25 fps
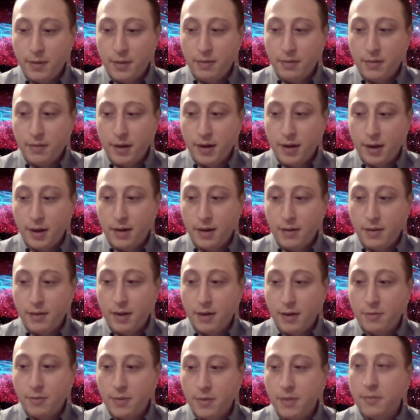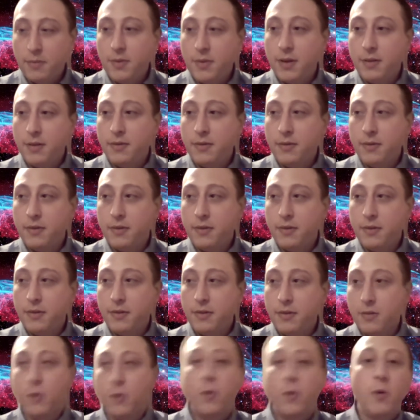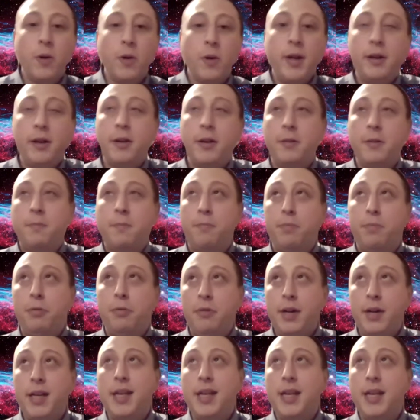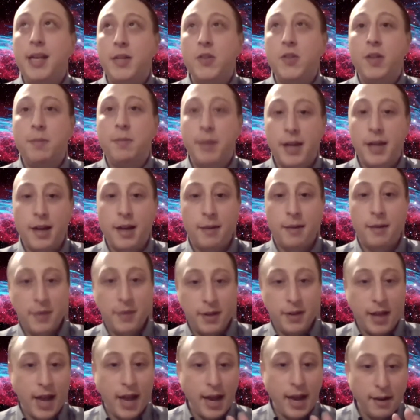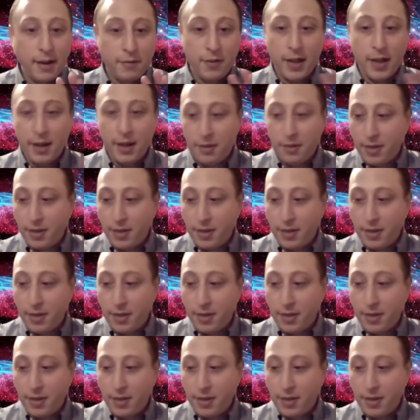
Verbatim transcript: there, you know, th- this so Loring could pretty easily become the kind of like